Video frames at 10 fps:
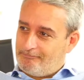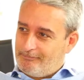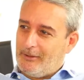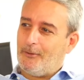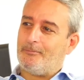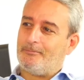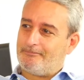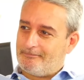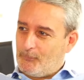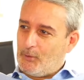you know,
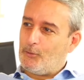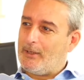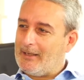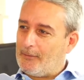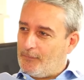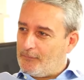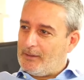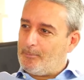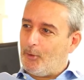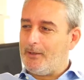when you hear
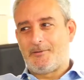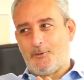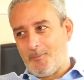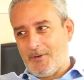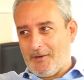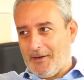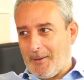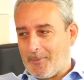15 points, don't be very happy.